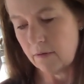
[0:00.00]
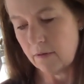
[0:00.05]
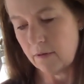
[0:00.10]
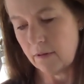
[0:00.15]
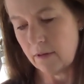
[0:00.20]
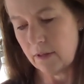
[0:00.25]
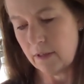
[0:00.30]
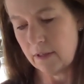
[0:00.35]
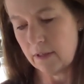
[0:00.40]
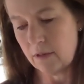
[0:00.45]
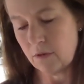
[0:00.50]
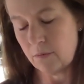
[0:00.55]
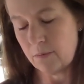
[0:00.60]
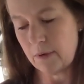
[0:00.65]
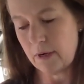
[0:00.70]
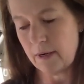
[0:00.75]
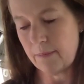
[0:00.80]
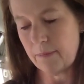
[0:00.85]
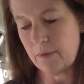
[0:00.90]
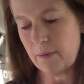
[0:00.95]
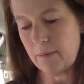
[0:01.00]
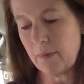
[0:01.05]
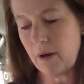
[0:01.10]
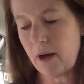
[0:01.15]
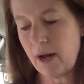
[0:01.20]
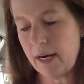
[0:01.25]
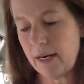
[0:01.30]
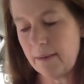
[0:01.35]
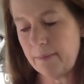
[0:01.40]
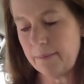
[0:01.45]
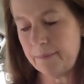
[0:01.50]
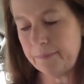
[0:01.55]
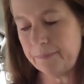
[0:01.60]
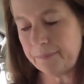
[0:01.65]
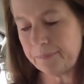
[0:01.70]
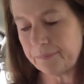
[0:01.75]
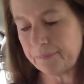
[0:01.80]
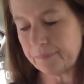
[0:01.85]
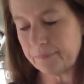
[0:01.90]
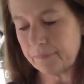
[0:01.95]
Let's open up the bottom.
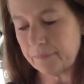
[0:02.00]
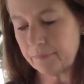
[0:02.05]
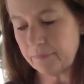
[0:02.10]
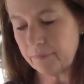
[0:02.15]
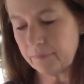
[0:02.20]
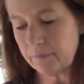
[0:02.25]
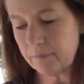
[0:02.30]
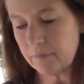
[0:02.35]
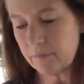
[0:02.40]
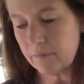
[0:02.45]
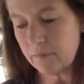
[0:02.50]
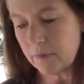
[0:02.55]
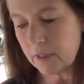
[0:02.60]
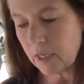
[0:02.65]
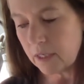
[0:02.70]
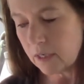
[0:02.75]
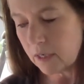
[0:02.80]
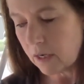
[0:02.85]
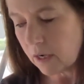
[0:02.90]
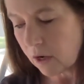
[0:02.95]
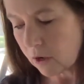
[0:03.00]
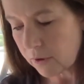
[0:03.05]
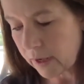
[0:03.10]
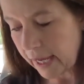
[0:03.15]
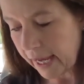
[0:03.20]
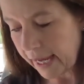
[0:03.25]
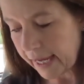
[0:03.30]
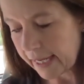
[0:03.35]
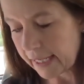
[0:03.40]
Okay,